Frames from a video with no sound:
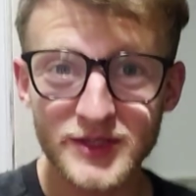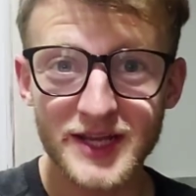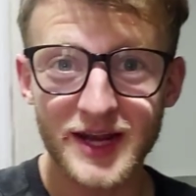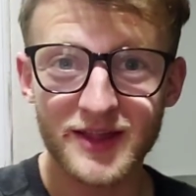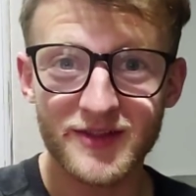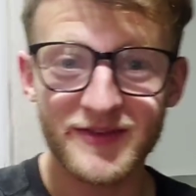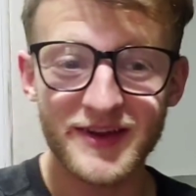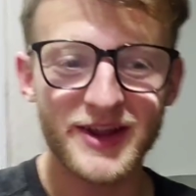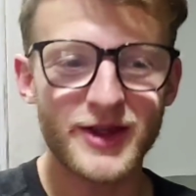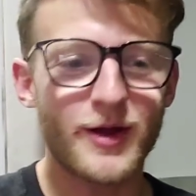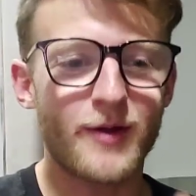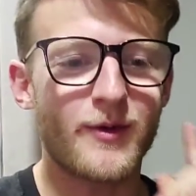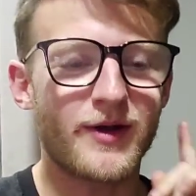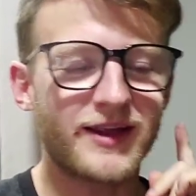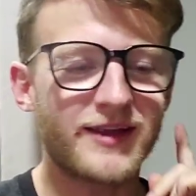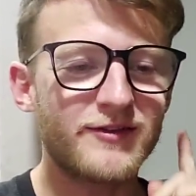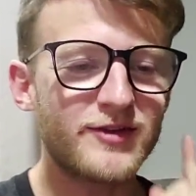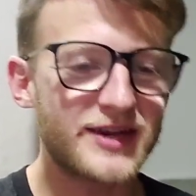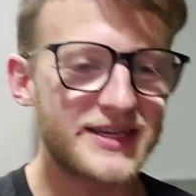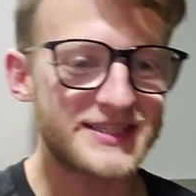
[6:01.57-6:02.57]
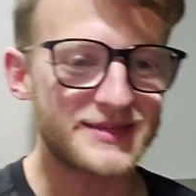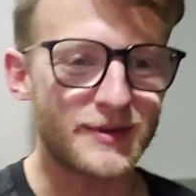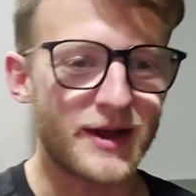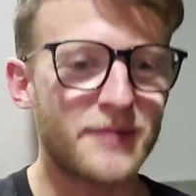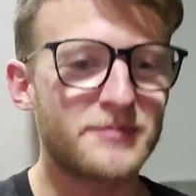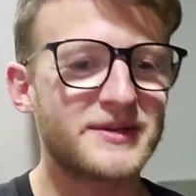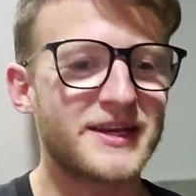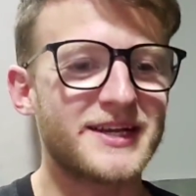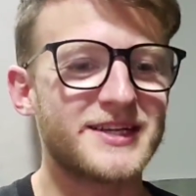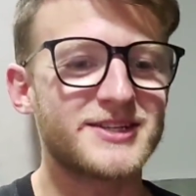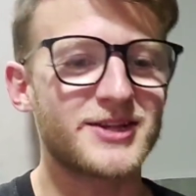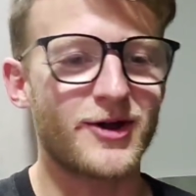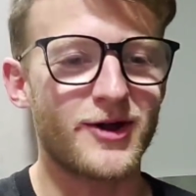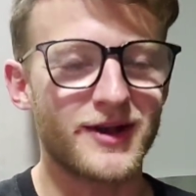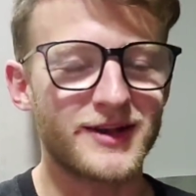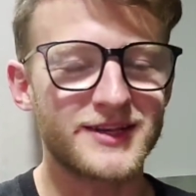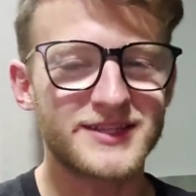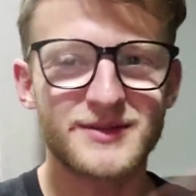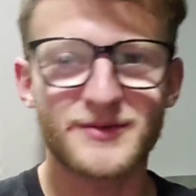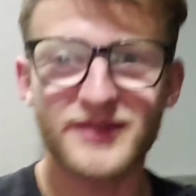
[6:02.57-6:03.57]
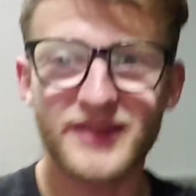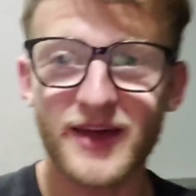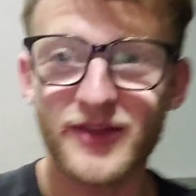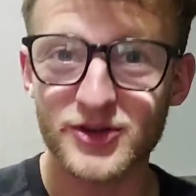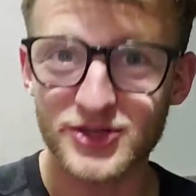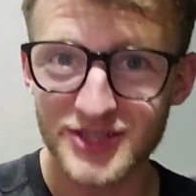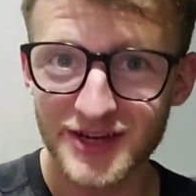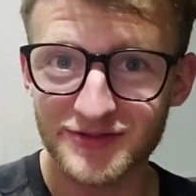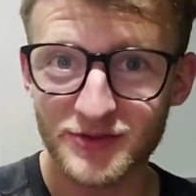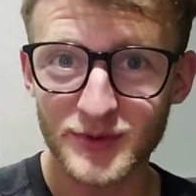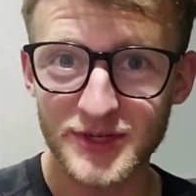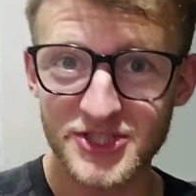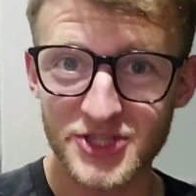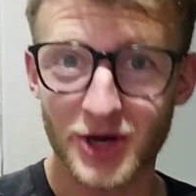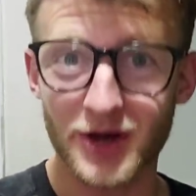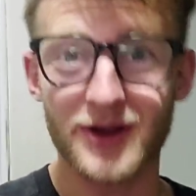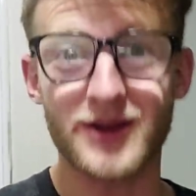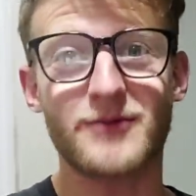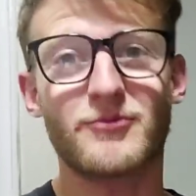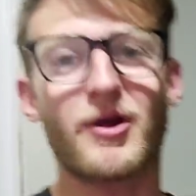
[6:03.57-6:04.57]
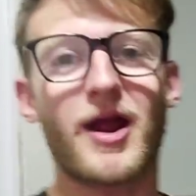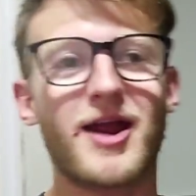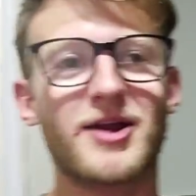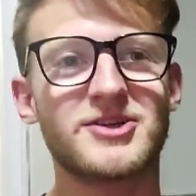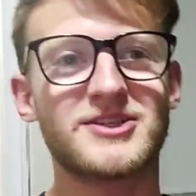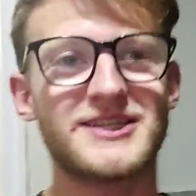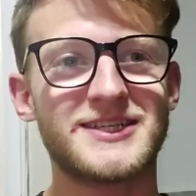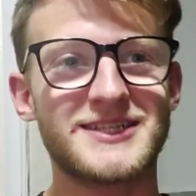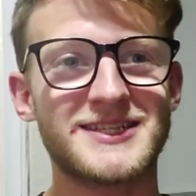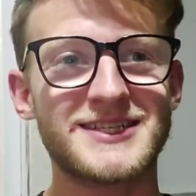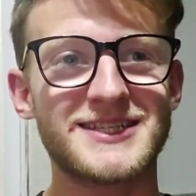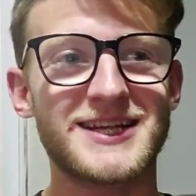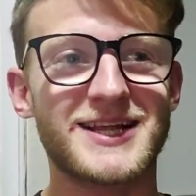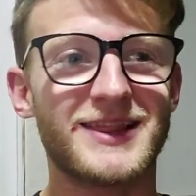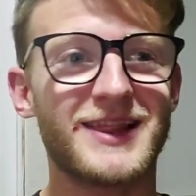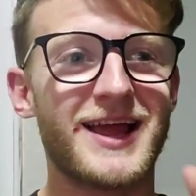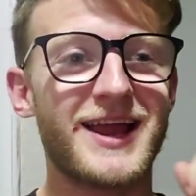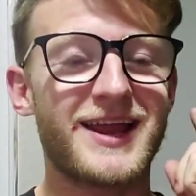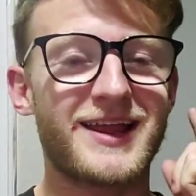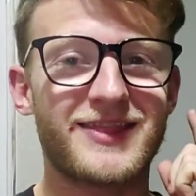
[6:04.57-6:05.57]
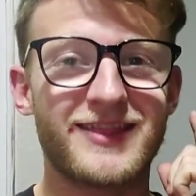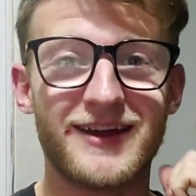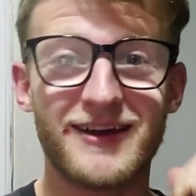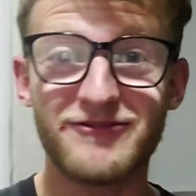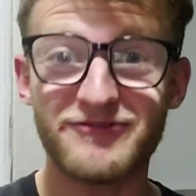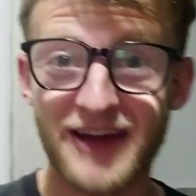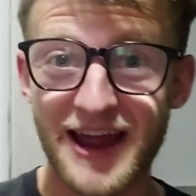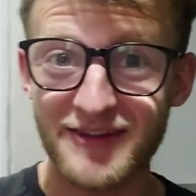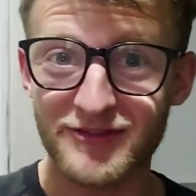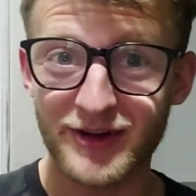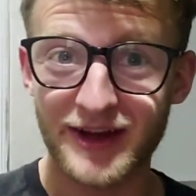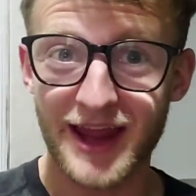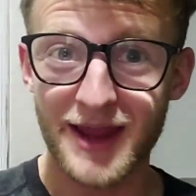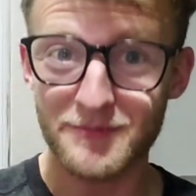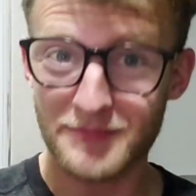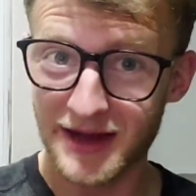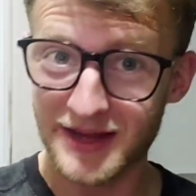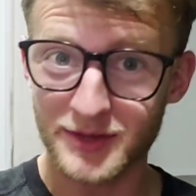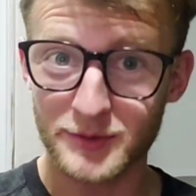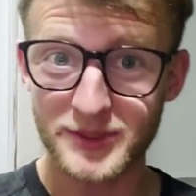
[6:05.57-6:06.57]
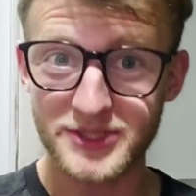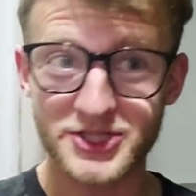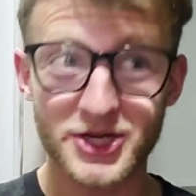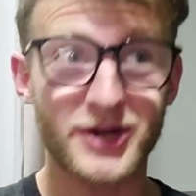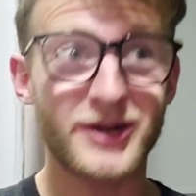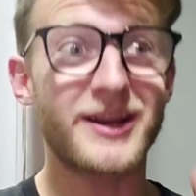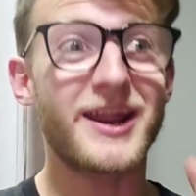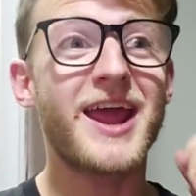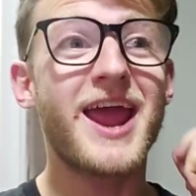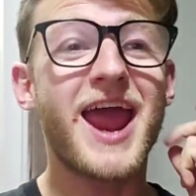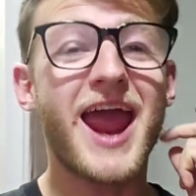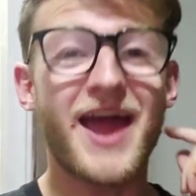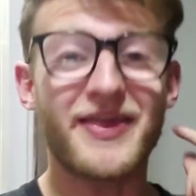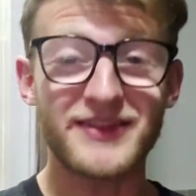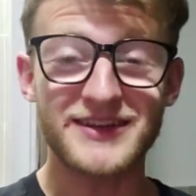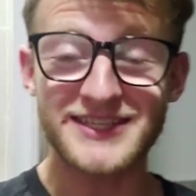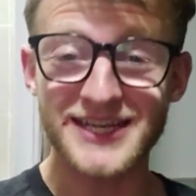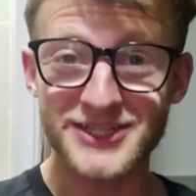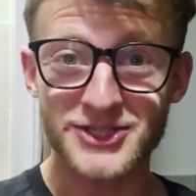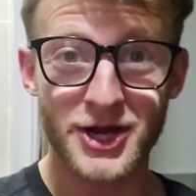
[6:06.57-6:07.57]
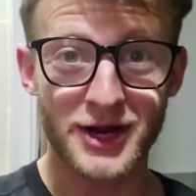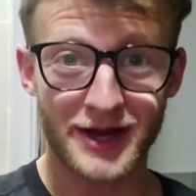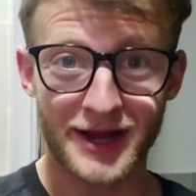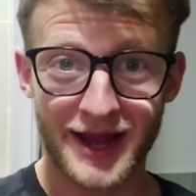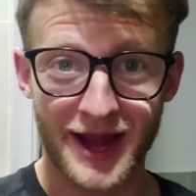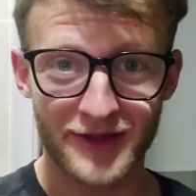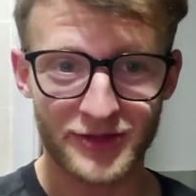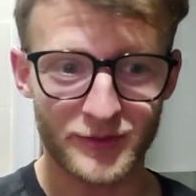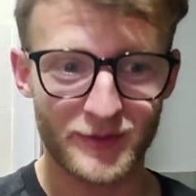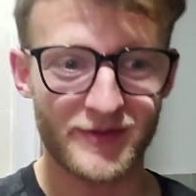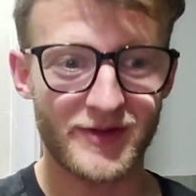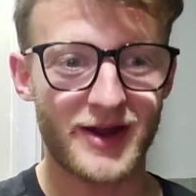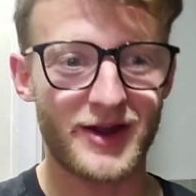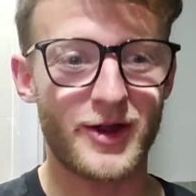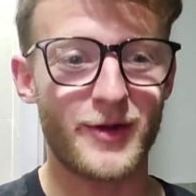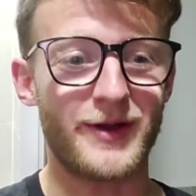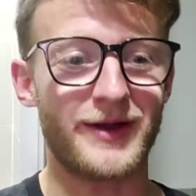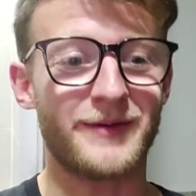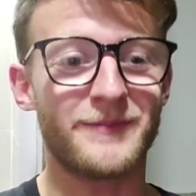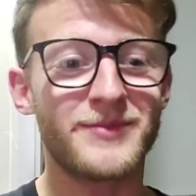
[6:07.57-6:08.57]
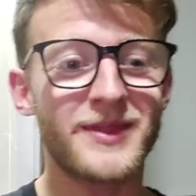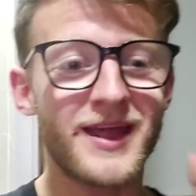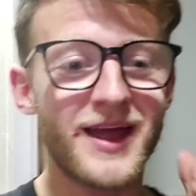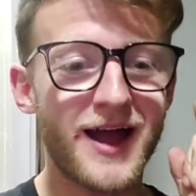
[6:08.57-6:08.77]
close out of the video, I want to give you guys some updates on some of the other stuff that we started in prior seasons, like the Fiverr campaign that we started and the TikTok account that we've got going.